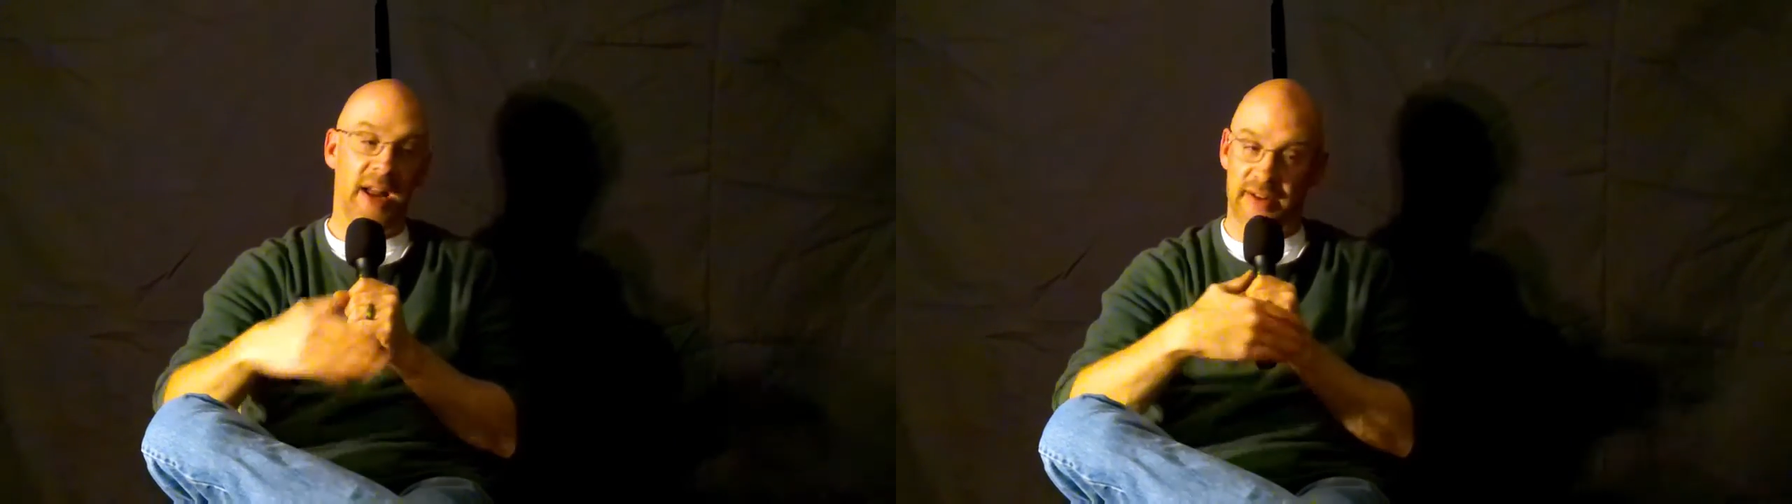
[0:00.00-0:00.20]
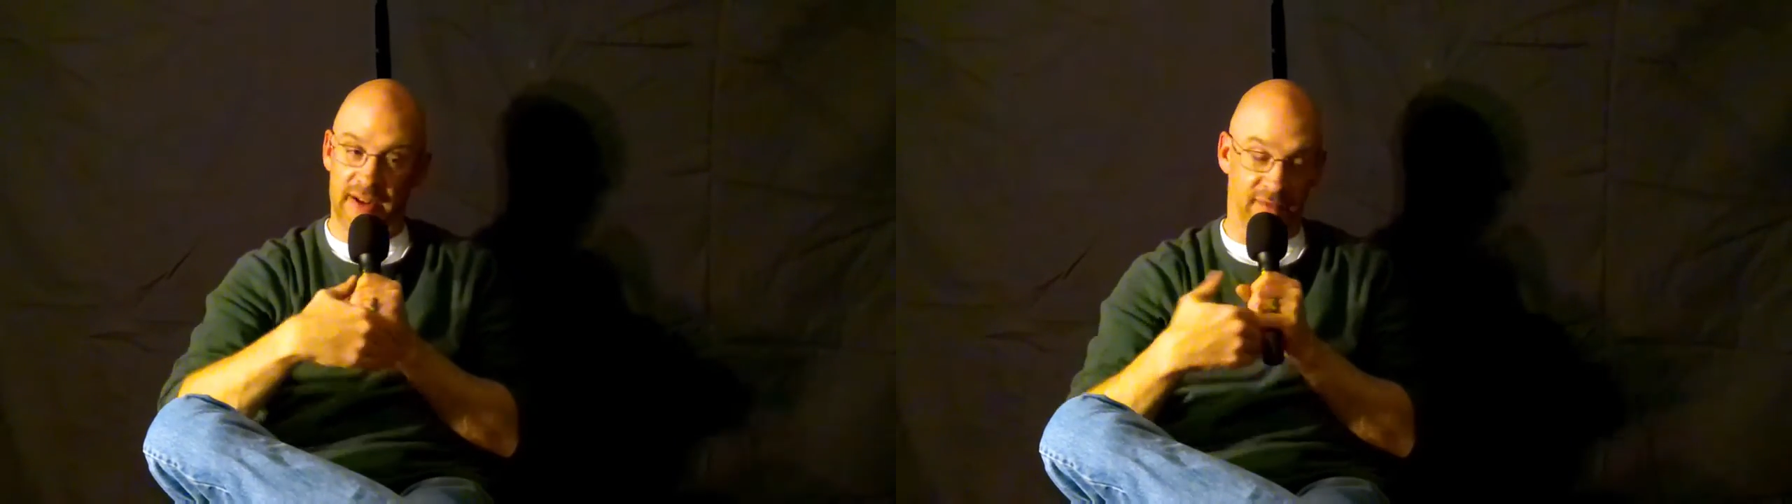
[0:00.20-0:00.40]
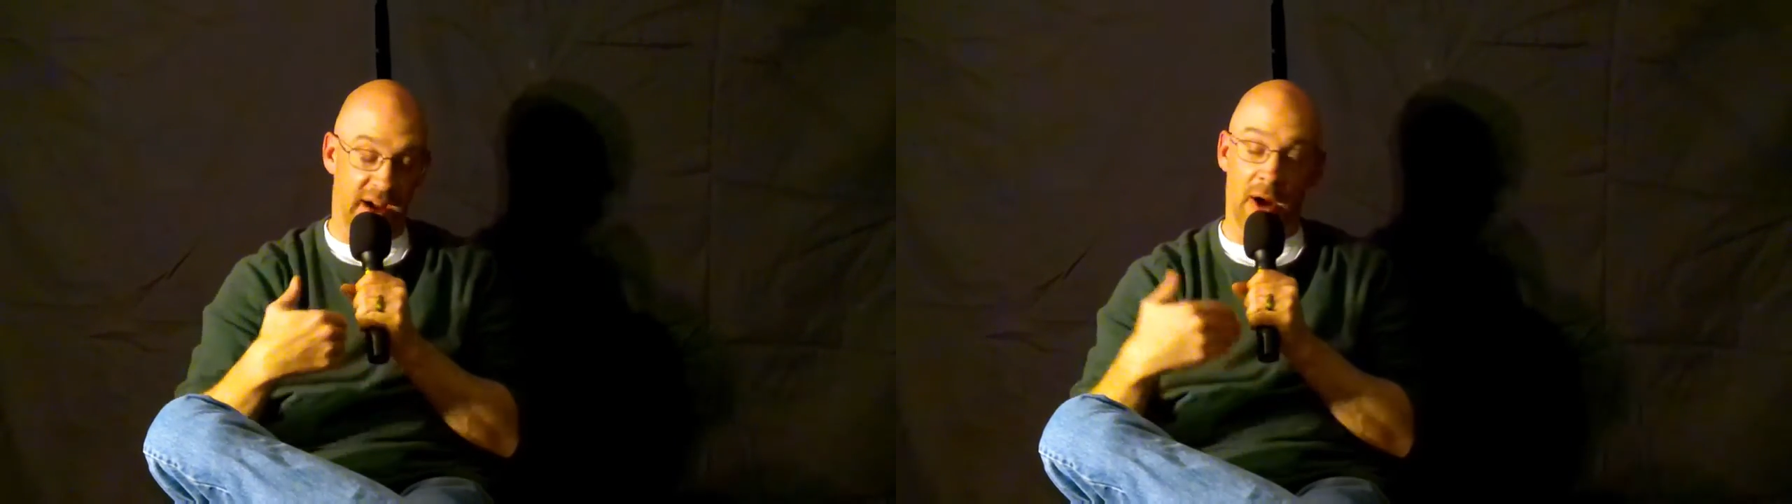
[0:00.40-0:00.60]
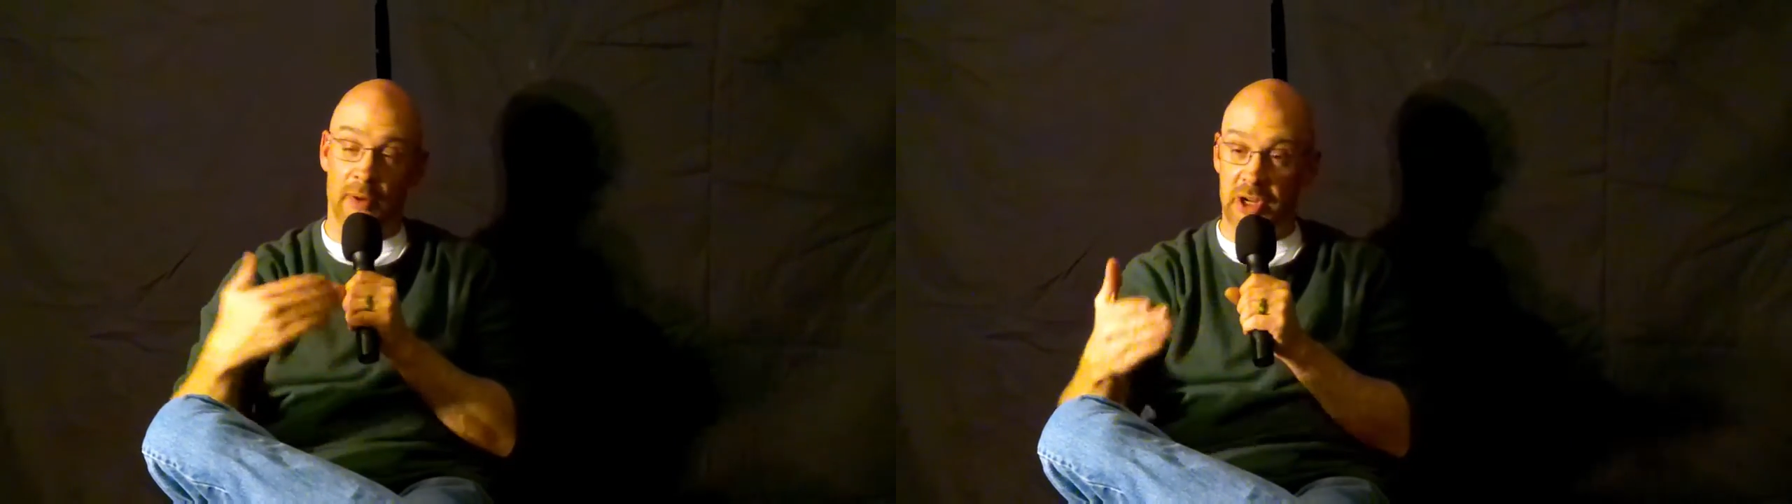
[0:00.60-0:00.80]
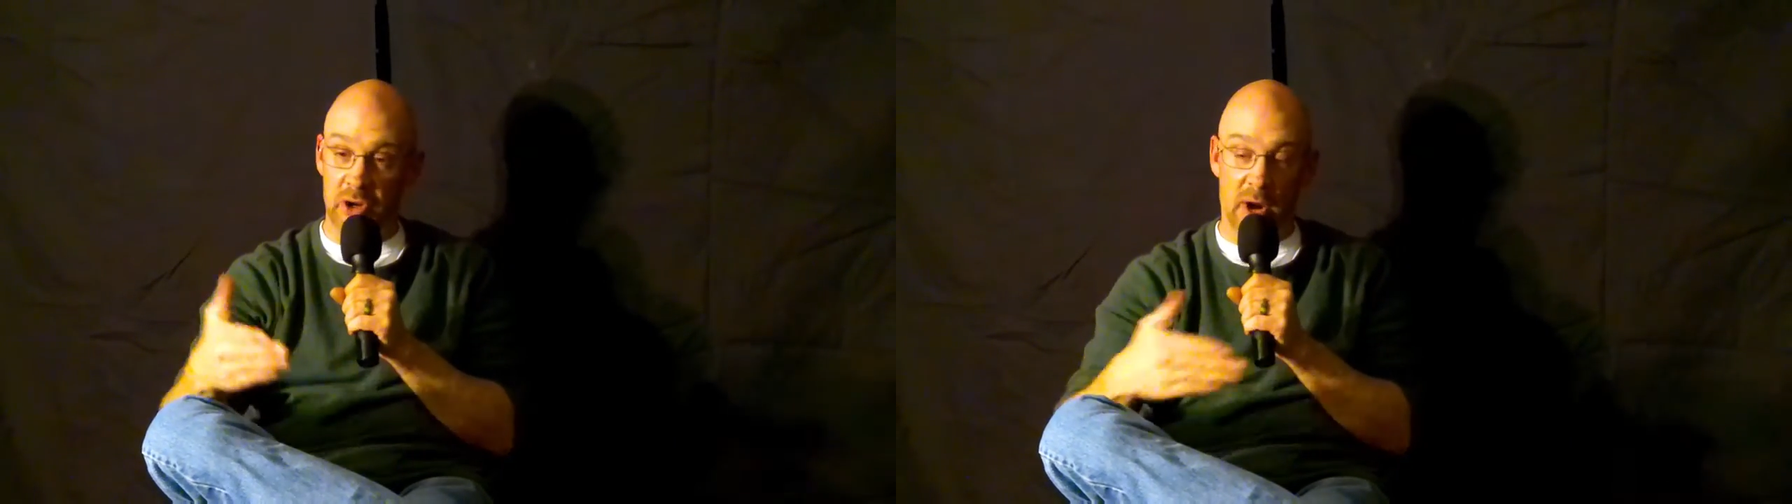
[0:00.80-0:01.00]
If I were
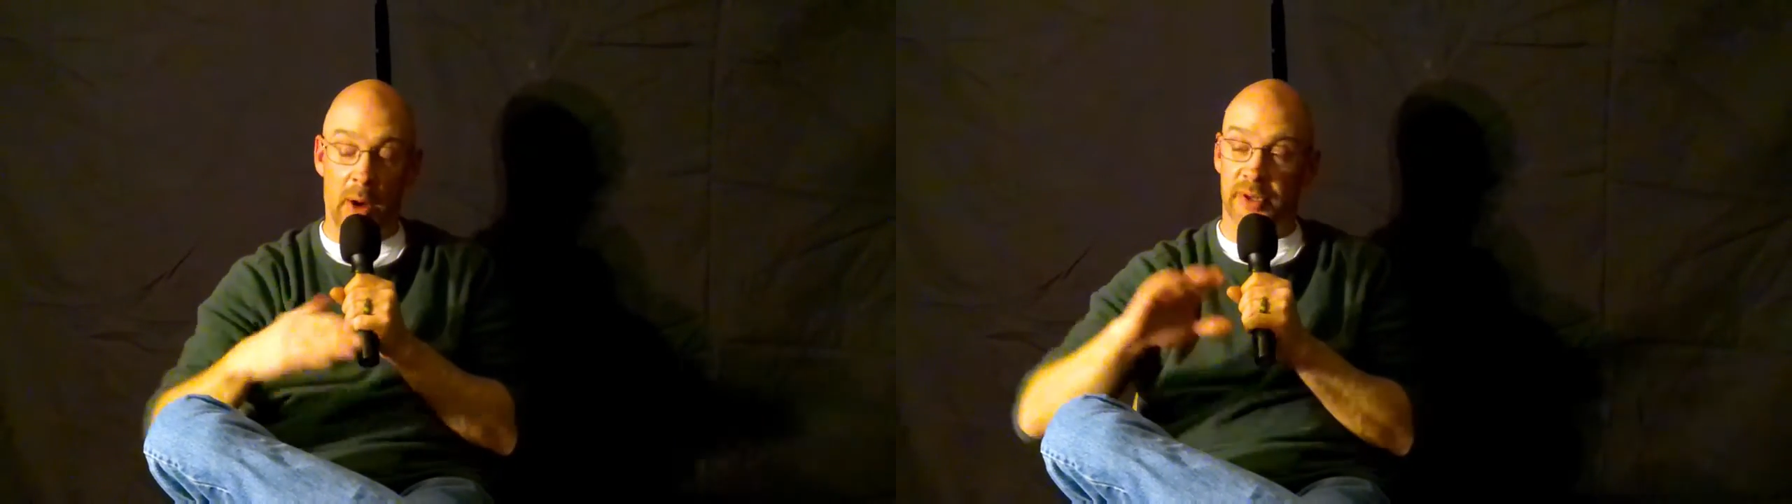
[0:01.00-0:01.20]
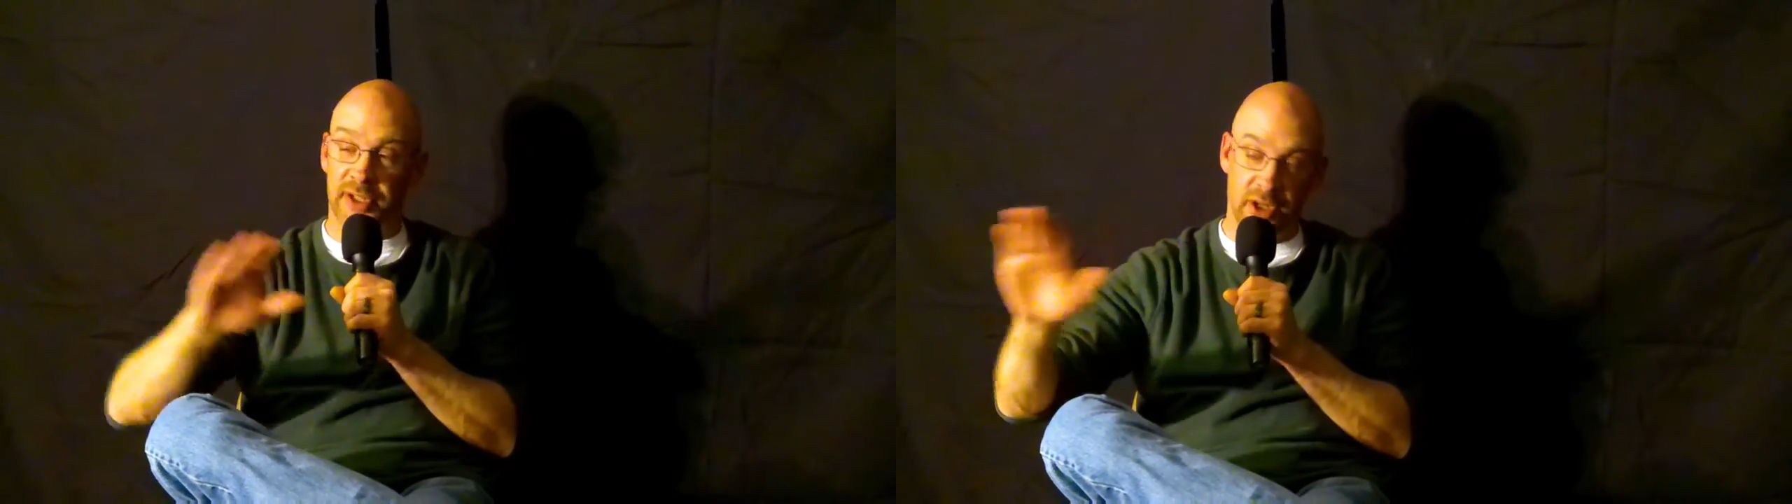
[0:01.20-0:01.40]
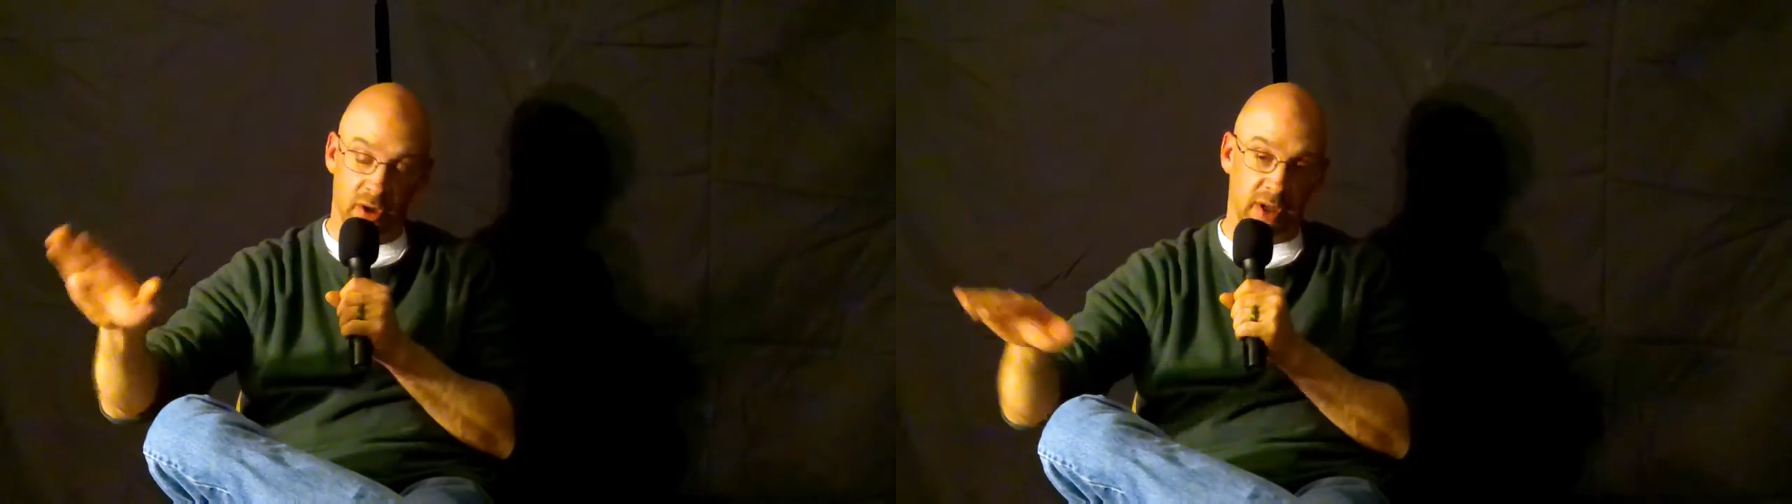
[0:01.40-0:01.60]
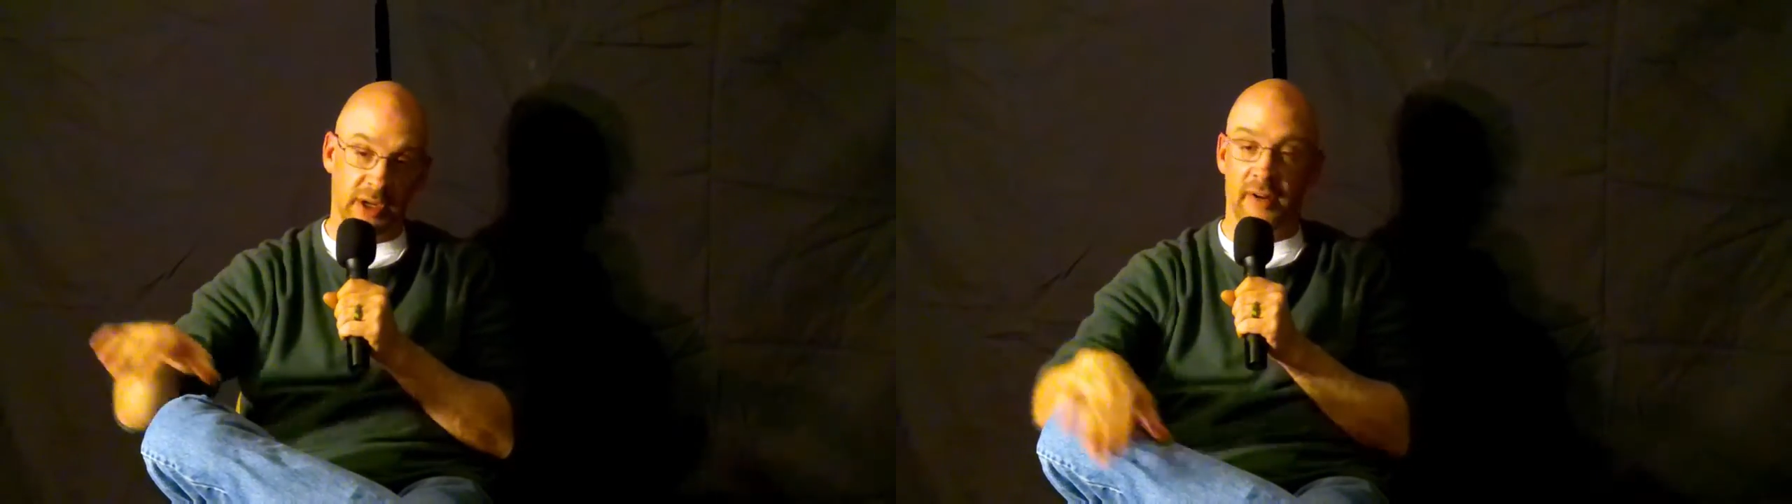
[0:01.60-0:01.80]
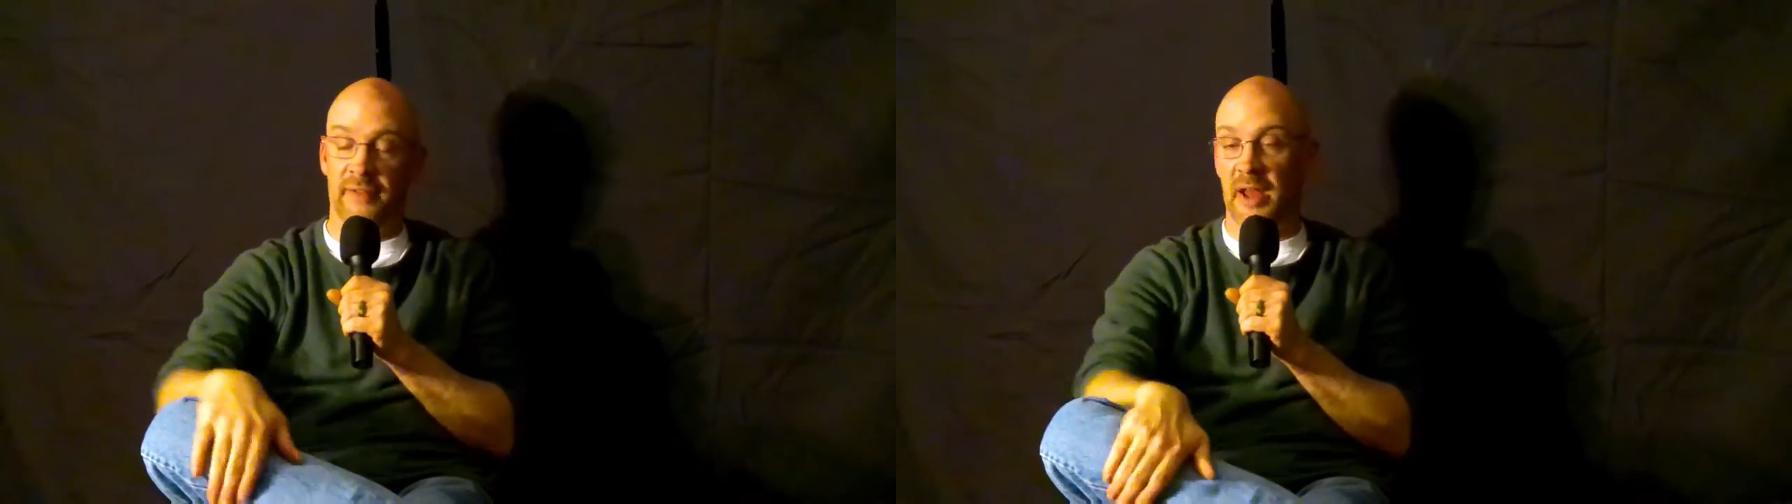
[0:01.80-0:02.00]
you, I would steer
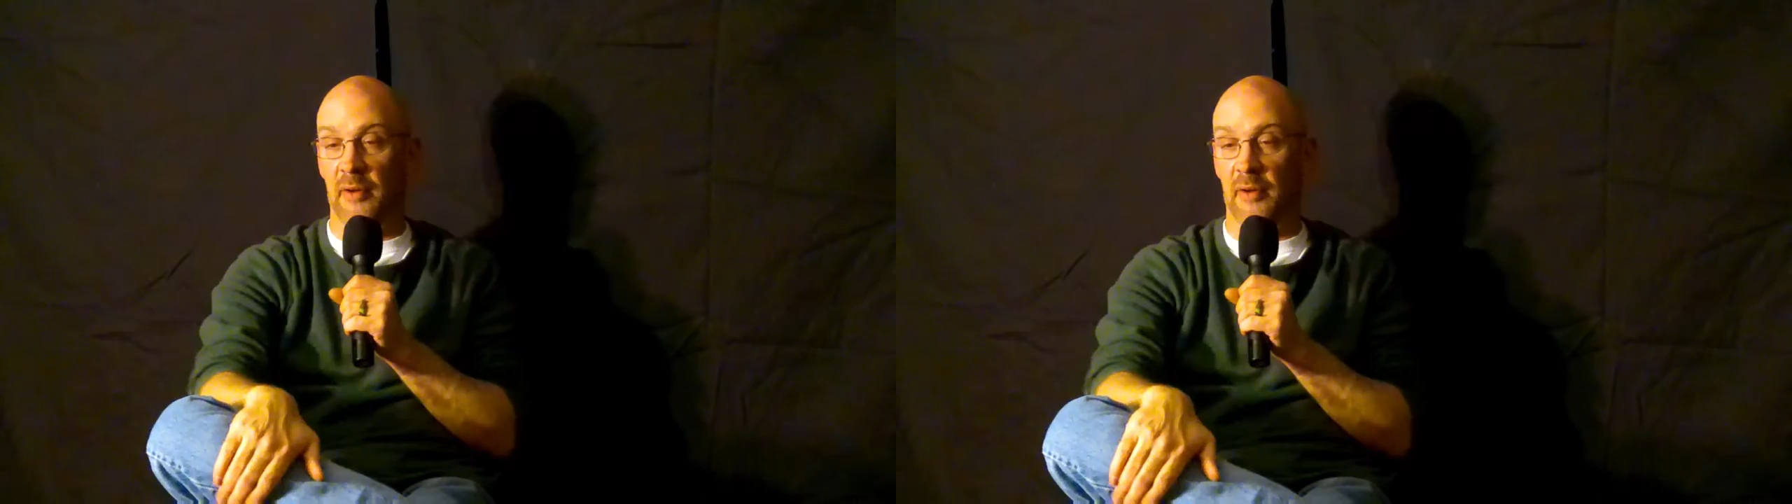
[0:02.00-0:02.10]
clear of